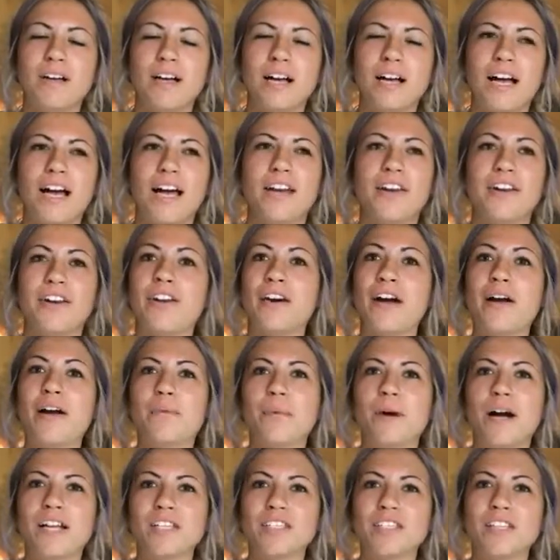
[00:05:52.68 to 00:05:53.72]
don't know. I
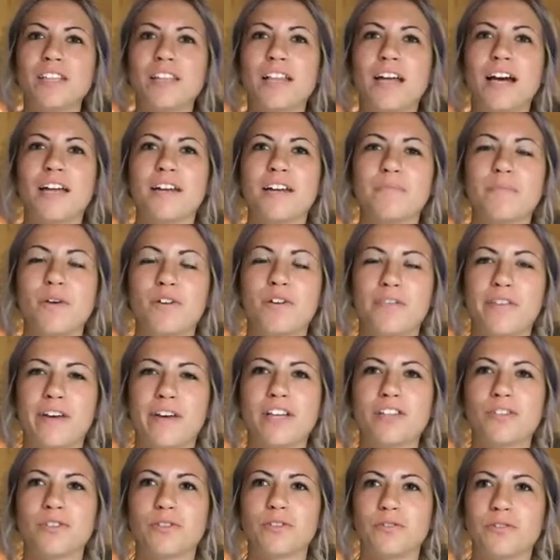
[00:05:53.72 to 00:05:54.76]
watch a lot of
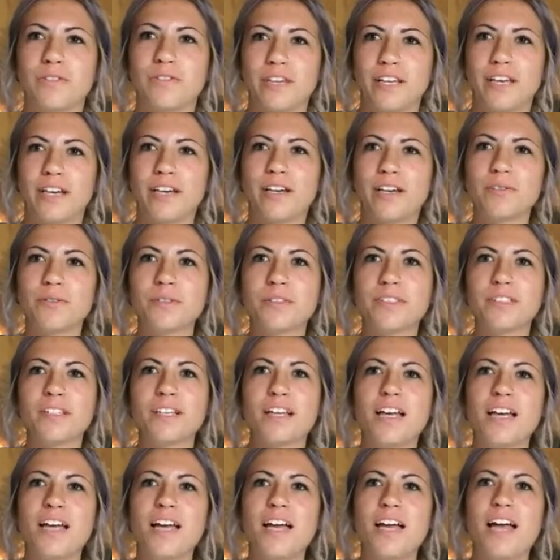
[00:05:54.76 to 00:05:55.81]
motivational videos,
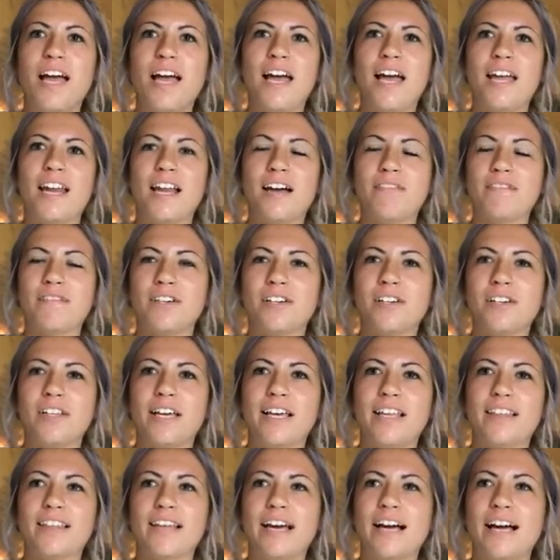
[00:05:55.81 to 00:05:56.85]
and I feel
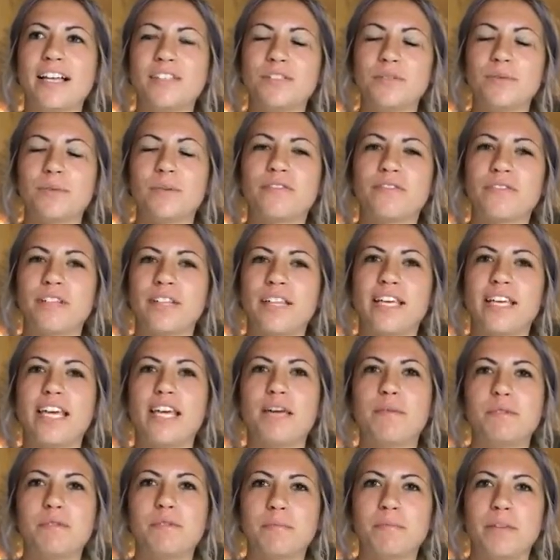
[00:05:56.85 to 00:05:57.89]
like that's what really
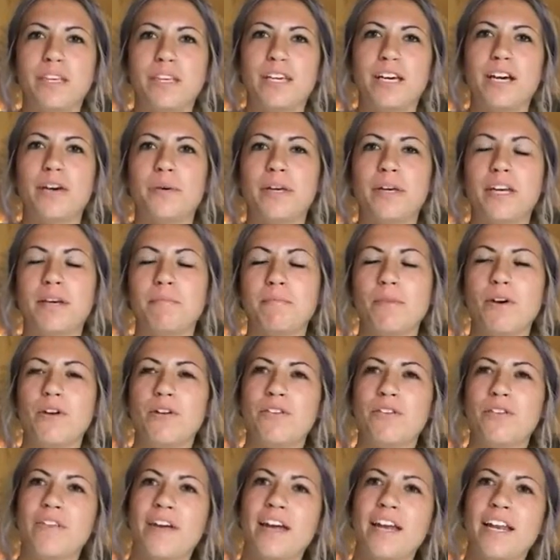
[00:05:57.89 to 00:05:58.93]
keeps me going and
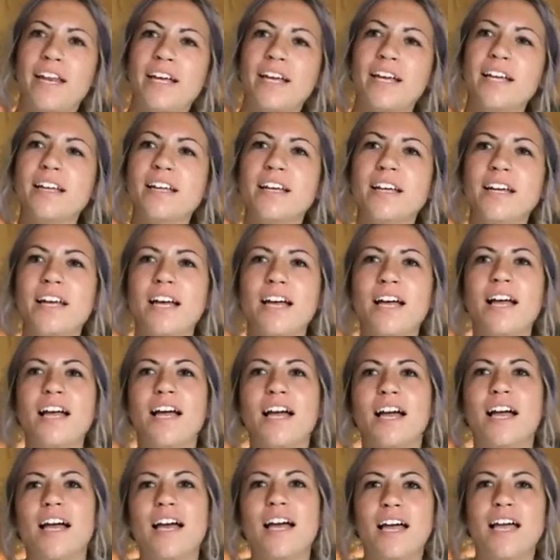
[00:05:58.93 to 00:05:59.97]
motivated.
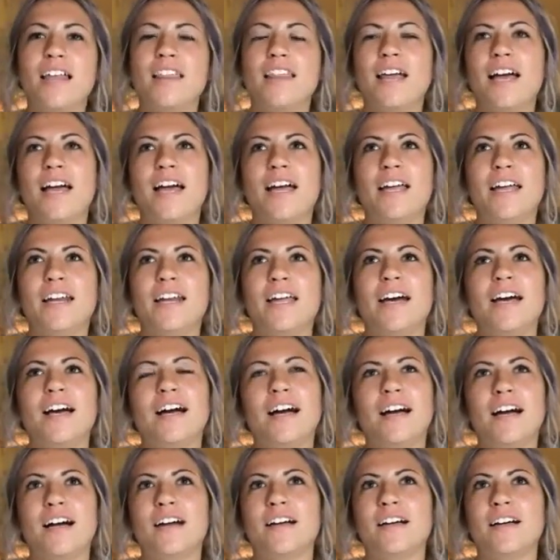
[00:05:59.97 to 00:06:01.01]
And then
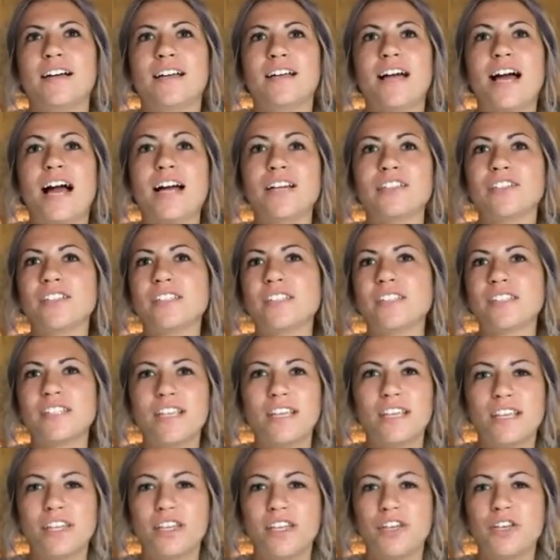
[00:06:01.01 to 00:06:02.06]
I just
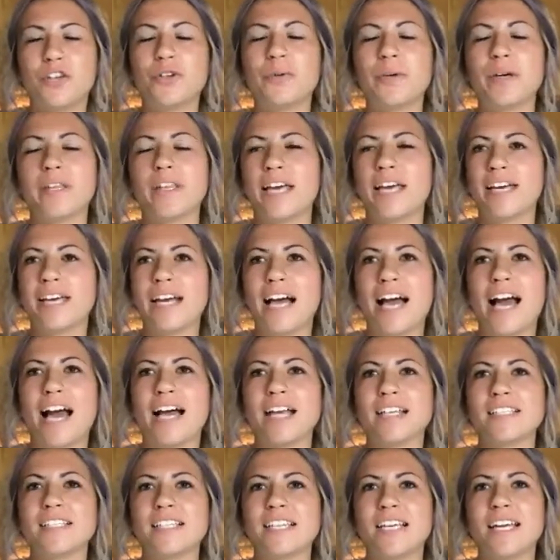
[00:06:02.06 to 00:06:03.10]
see you and like
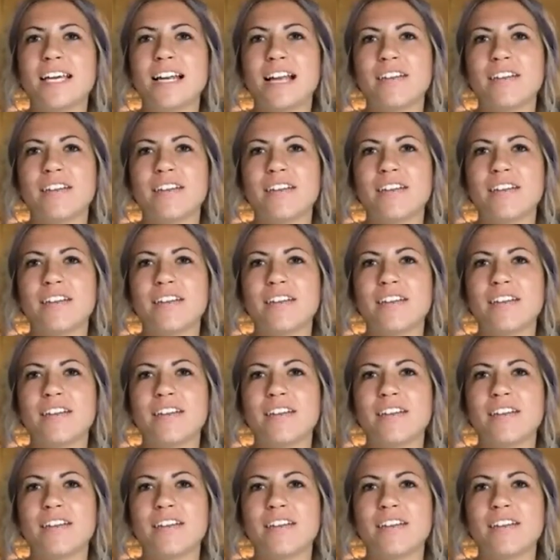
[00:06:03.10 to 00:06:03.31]
Cassie and